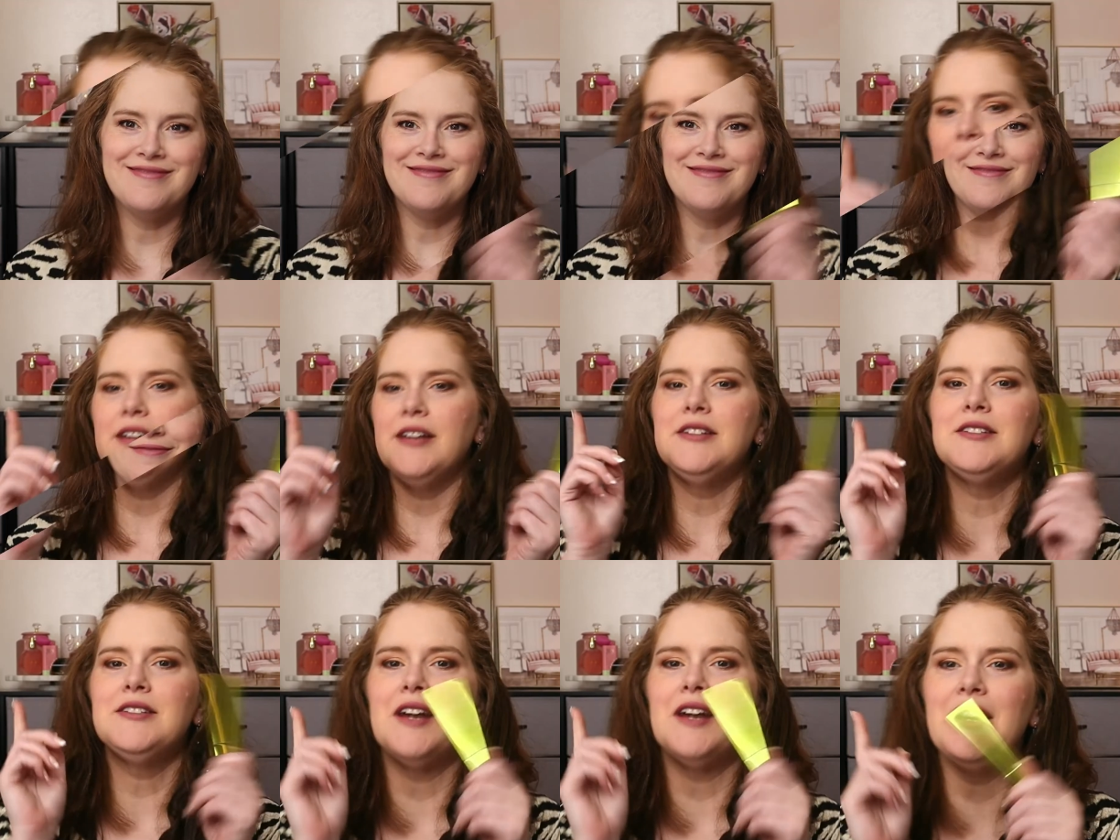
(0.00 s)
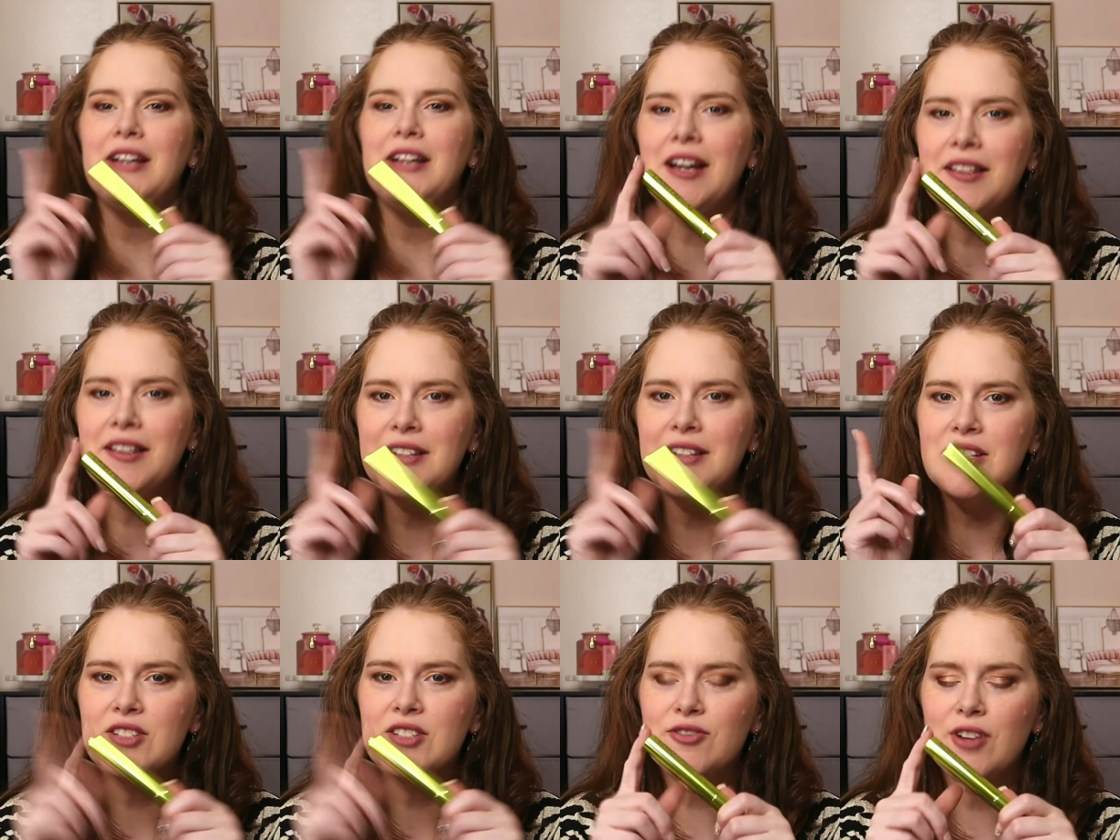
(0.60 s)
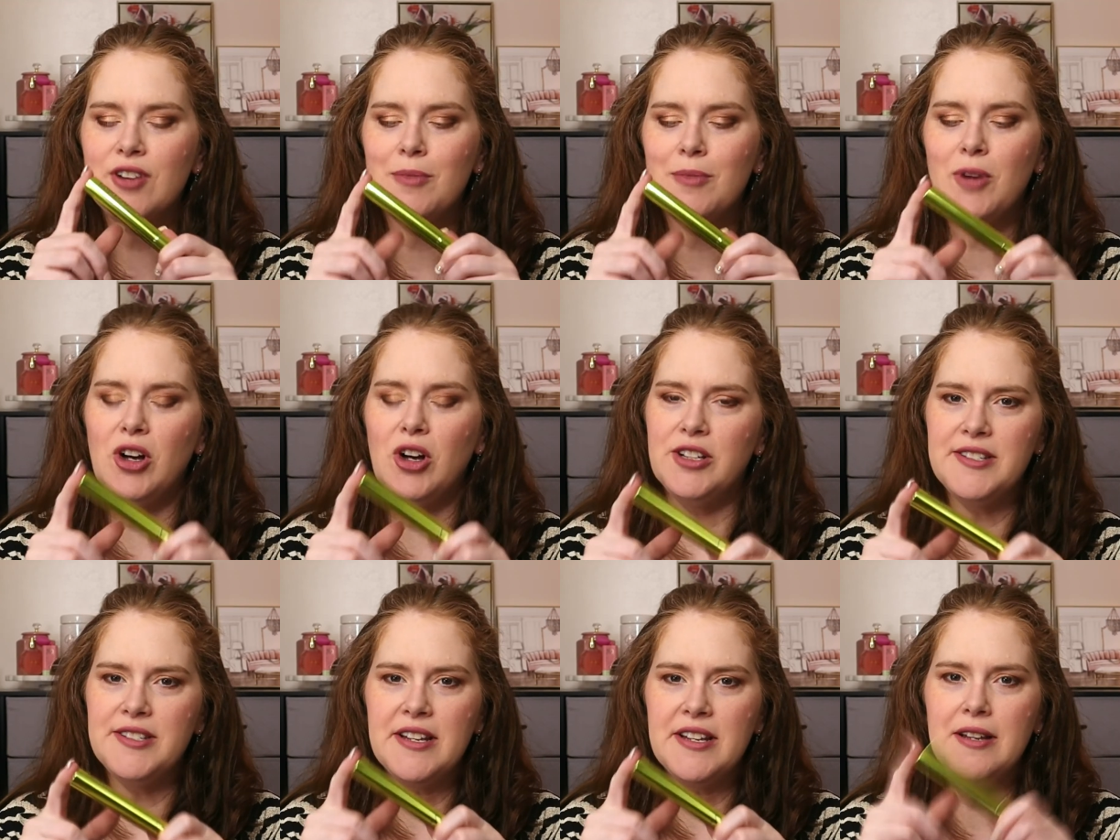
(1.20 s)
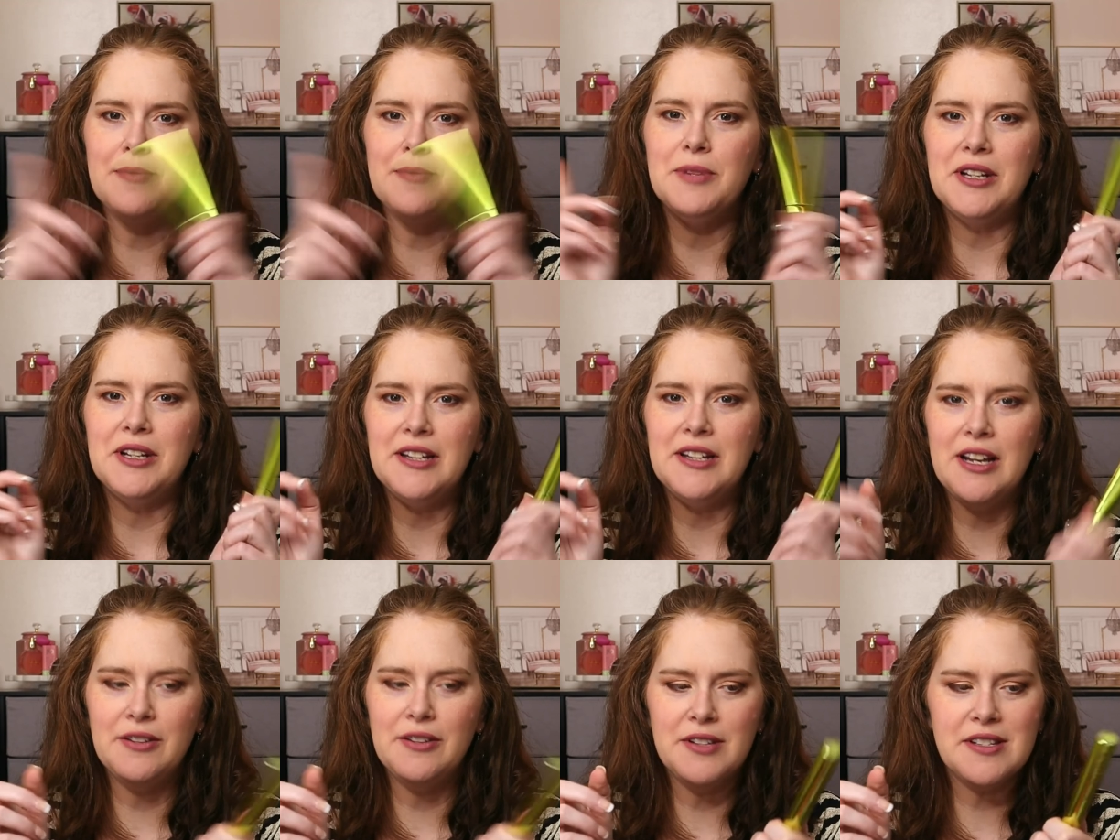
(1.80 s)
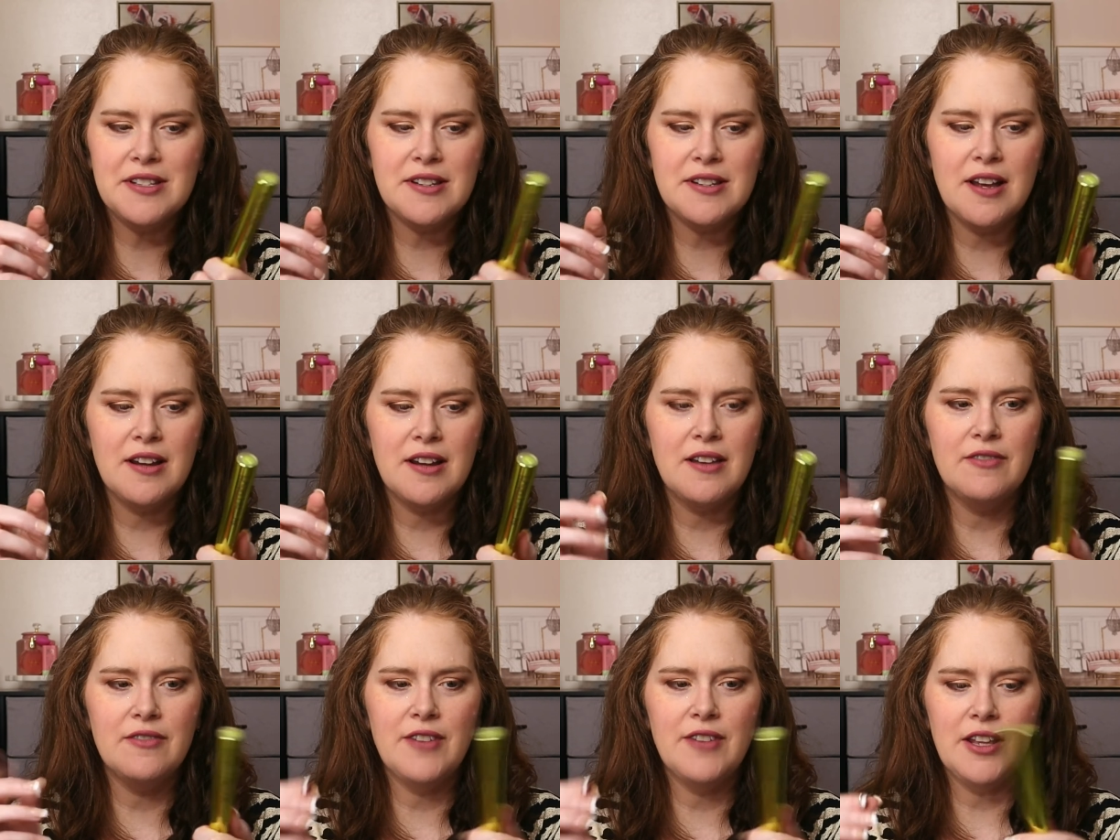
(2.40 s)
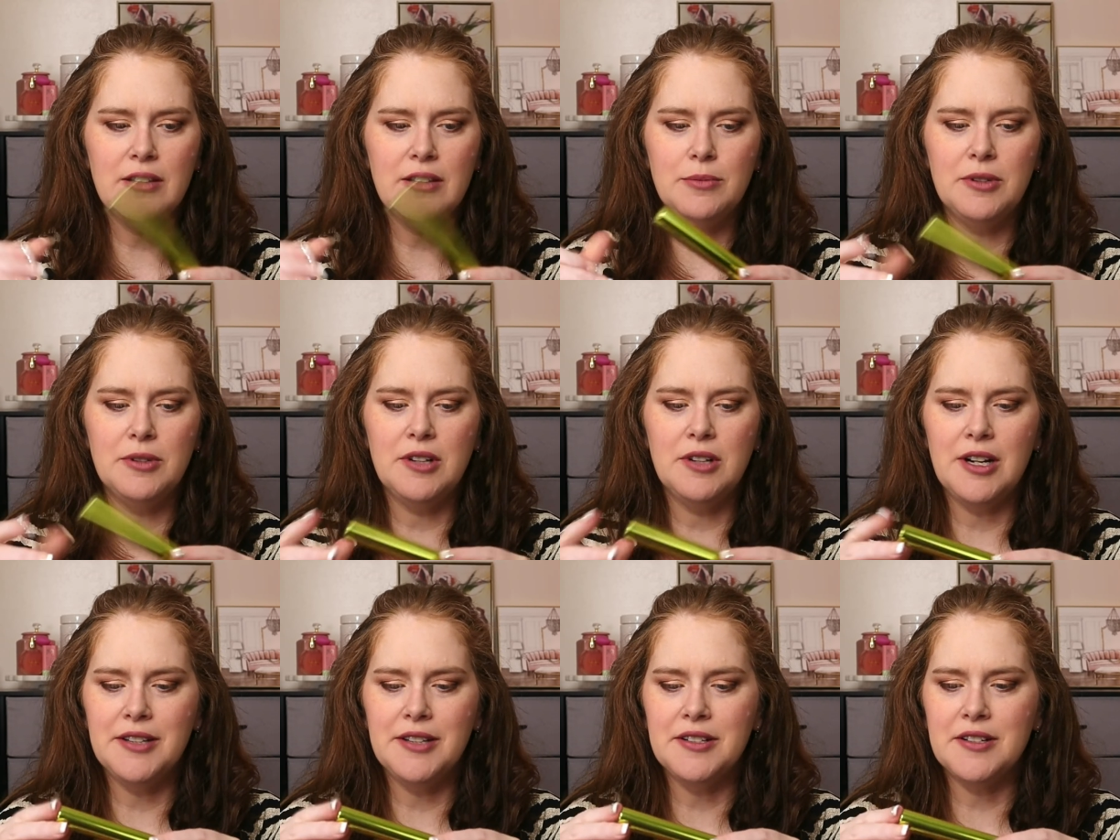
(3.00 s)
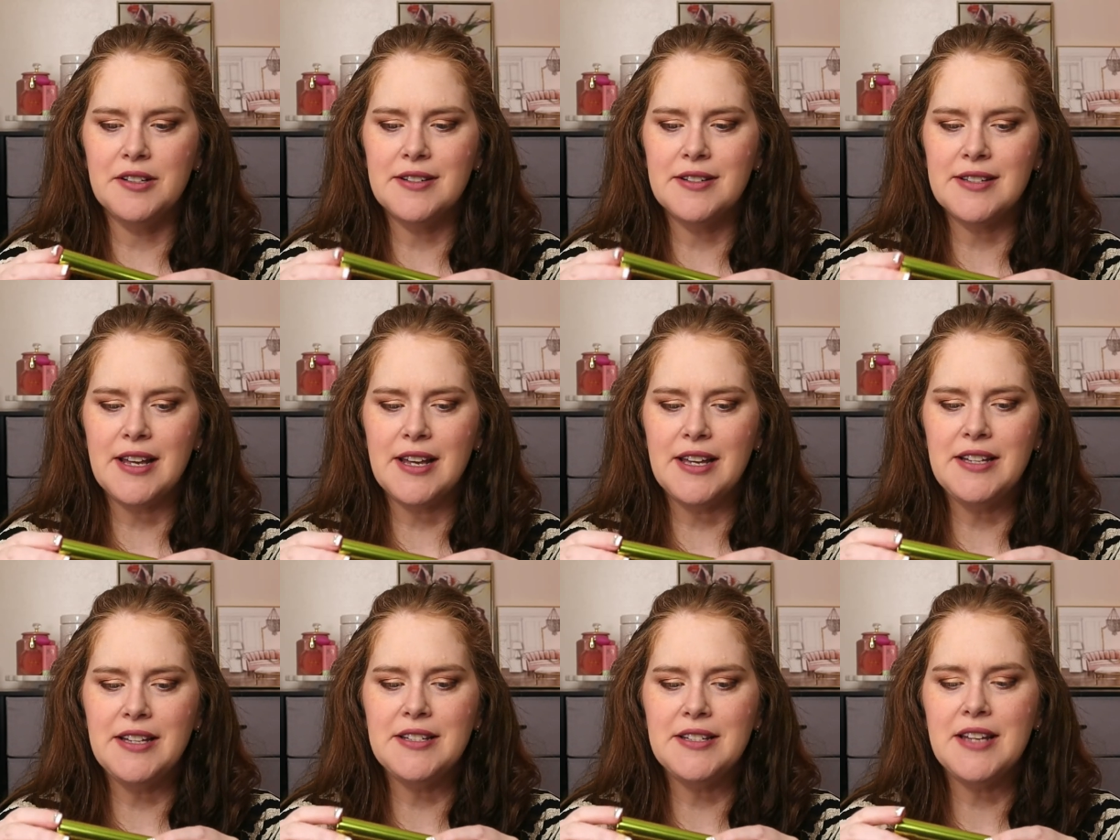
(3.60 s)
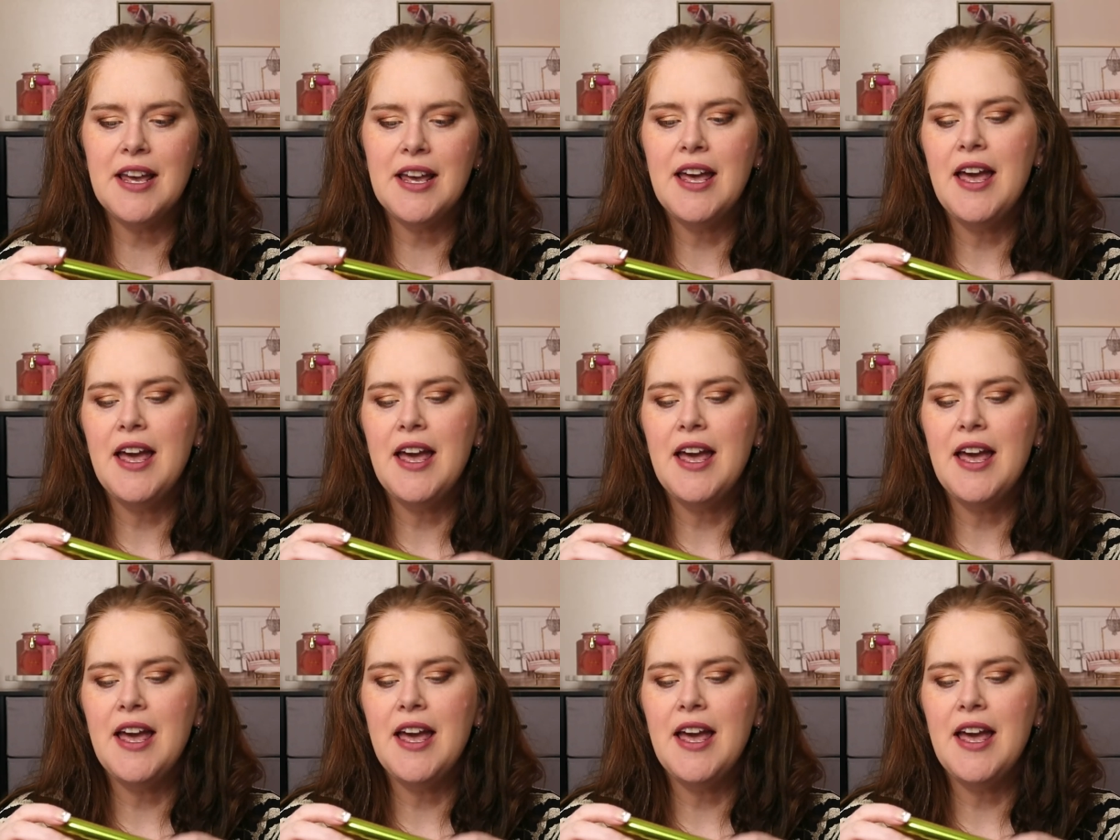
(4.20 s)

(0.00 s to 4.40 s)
And I got this from Ulta, but now it's not available on their site.